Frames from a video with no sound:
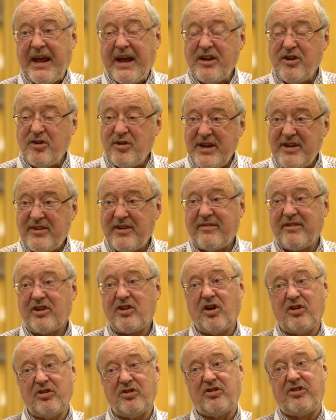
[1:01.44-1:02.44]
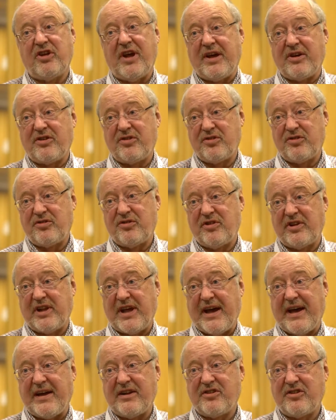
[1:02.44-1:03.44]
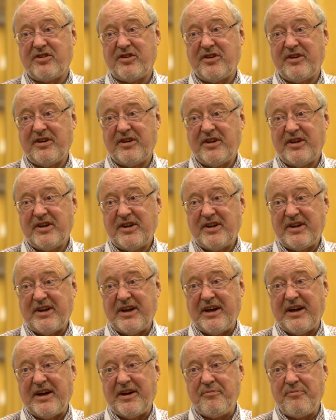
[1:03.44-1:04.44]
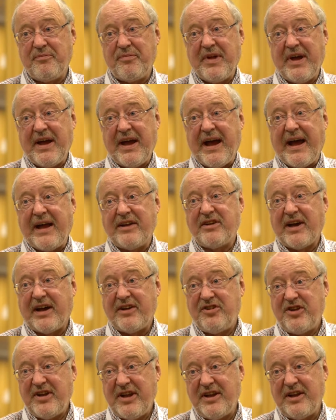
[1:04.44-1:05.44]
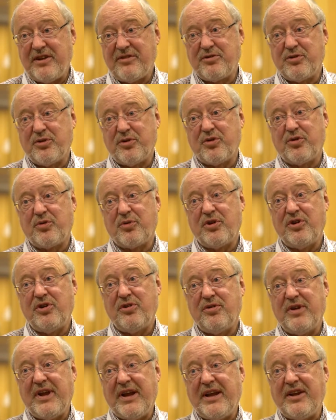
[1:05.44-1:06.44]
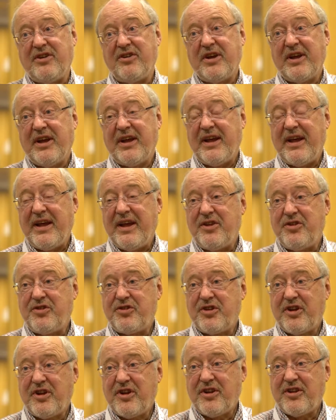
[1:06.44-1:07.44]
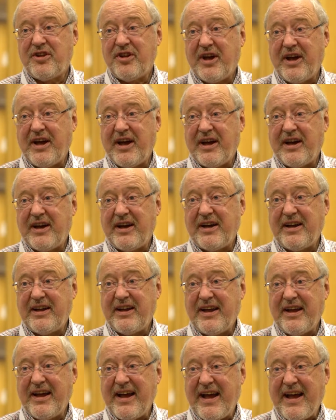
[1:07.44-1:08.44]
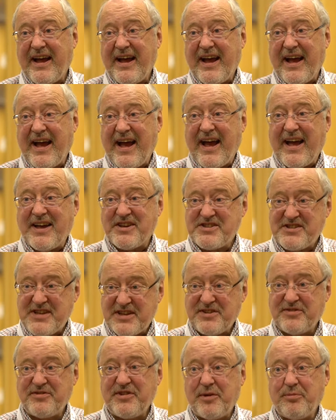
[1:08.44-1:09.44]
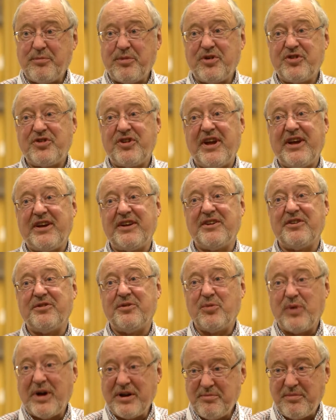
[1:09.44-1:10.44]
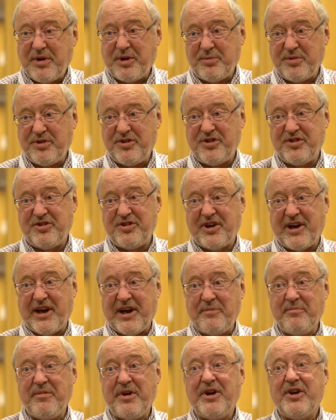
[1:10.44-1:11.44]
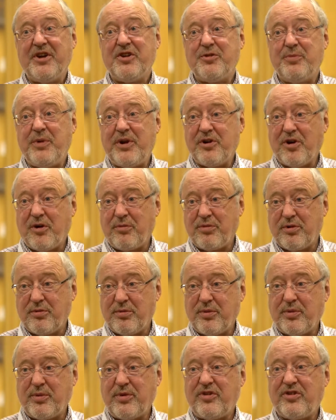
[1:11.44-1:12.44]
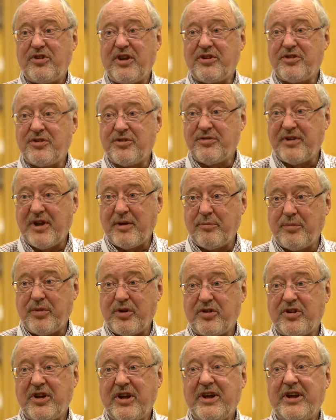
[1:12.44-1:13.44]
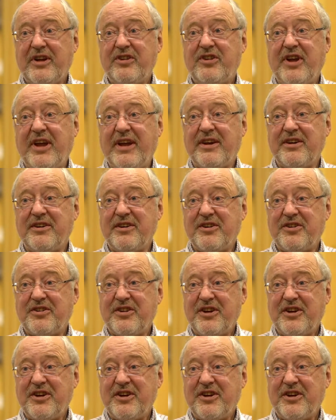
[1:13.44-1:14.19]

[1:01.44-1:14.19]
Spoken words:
and you need to have a context for that. And ideally, of course, what you need is a set of numbers taken at one moment in time to be comparable with sets of numbers taken at